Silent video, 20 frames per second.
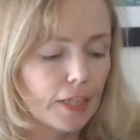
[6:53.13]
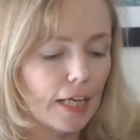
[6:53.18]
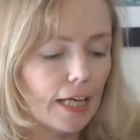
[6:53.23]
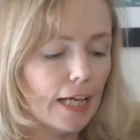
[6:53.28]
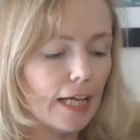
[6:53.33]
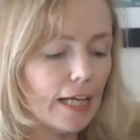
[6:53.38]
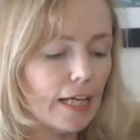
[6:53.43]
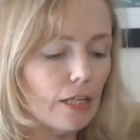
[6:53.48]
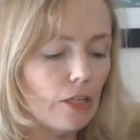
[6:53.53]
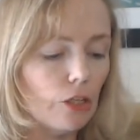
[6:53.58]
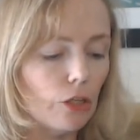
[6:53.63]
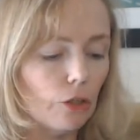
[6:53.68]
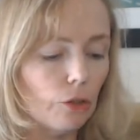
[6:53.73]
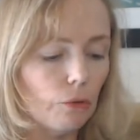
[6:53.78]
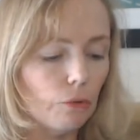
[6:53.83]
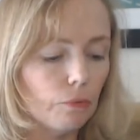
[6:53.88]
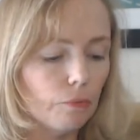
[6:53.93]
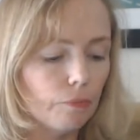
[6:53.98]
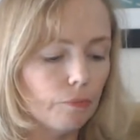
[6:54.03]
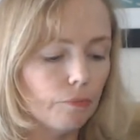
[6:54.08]
He
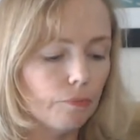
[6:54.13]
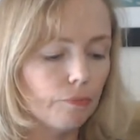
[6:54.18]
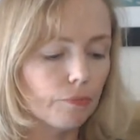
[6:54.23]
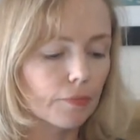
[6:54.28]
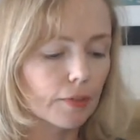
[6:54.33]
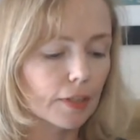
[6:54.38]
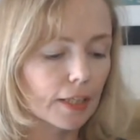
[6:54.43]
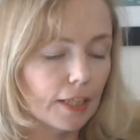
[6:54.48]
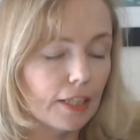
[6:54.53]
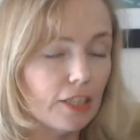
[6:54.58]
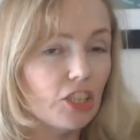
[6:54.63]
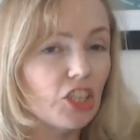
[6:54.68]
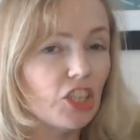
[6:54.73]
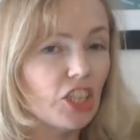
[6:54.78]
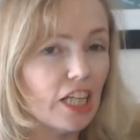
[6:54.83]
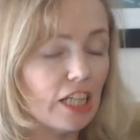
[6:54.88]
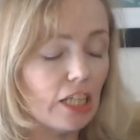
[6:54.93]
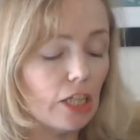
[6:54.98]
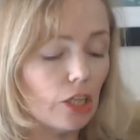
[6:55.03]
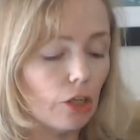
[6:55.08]
knew, and
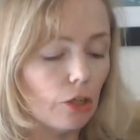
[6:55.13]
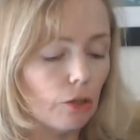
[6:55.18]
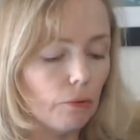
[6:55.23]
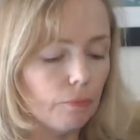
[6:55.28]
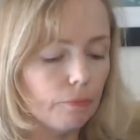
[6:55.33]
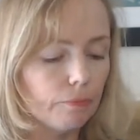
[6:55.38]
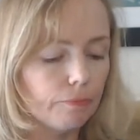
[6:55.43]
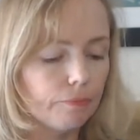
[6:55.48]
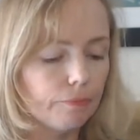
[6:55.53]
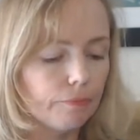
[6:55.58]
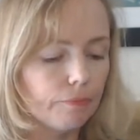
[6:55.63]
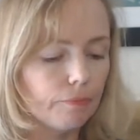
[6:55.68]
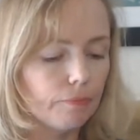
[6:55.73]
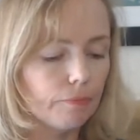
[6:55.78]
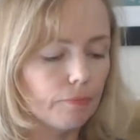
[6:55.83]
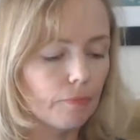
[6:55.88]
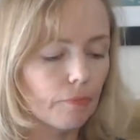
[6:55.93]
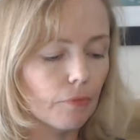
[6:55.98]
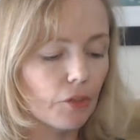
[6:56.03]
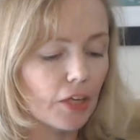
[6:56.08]
she knew,
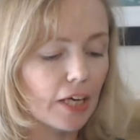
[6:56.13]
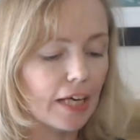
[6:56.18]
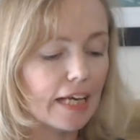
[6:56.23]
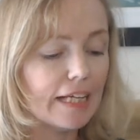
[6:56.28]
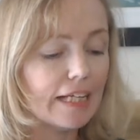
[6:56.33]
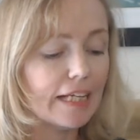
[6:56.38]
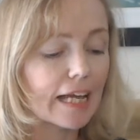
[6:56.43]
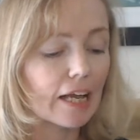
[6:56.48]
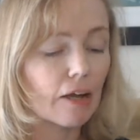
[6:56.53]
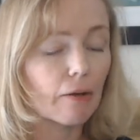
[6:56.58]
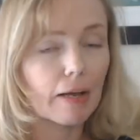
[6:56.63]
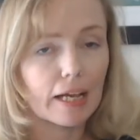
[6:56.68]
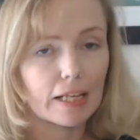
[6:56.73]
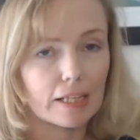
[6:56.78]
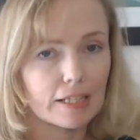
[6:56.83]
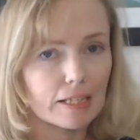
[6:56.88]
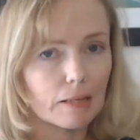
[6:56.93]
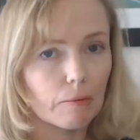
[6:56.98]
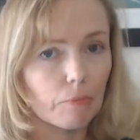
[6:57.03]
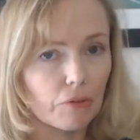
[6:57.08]
that he now
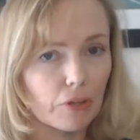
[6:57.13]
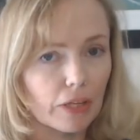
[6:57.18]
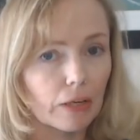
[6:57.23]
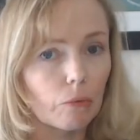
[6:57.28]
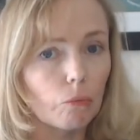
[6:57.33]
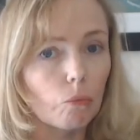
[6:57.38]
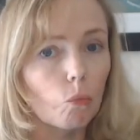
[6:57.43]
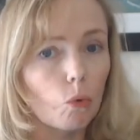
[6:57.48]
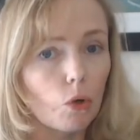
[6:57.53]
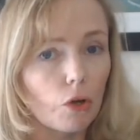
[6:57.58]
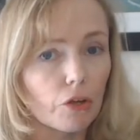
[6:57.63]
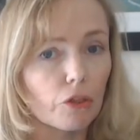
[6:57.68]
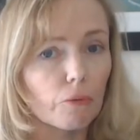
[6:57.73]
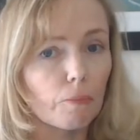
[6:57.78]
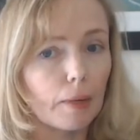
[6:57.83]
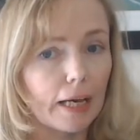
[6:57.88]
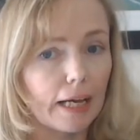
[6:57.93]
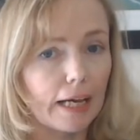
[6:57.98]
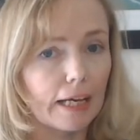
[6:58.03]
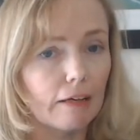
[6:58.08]
had something worth
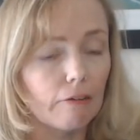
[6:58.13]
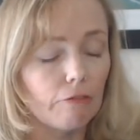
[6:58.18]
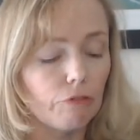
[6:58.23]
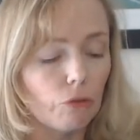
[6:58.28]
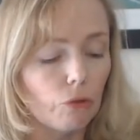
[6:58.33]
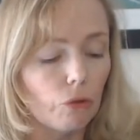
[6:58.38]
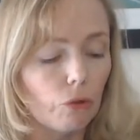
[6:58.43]
paying for.